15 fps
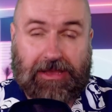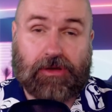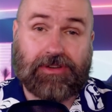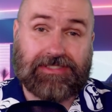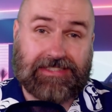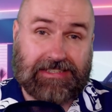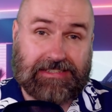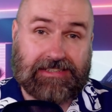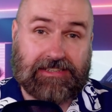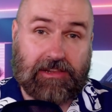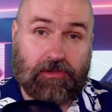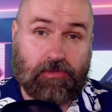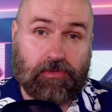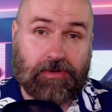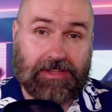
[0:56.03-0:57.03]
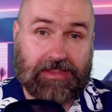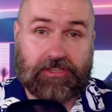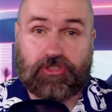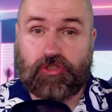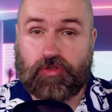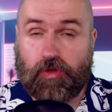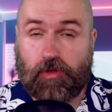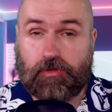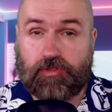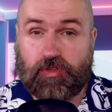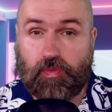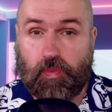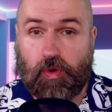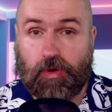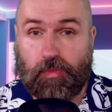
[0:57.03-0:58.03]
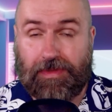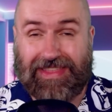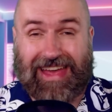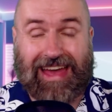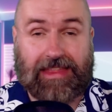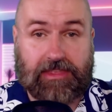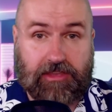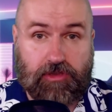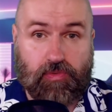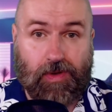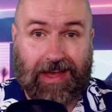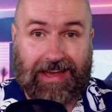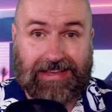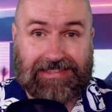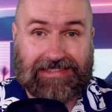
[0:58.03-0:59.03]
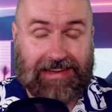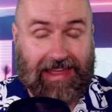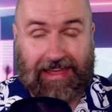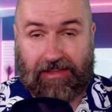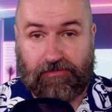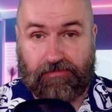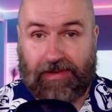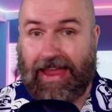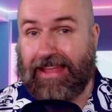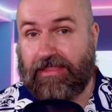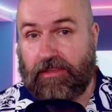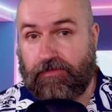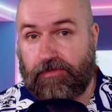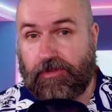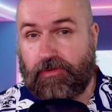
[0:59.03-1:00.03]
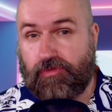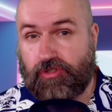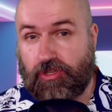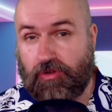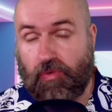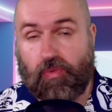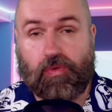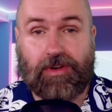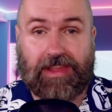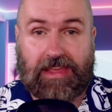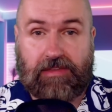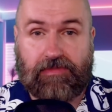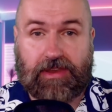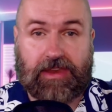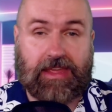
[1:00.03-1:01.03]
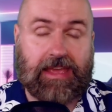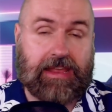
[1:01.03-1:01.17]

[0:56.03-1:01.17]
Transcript: Because this is a LoRa, this should also work with other UIs like Vlad Diffusion or even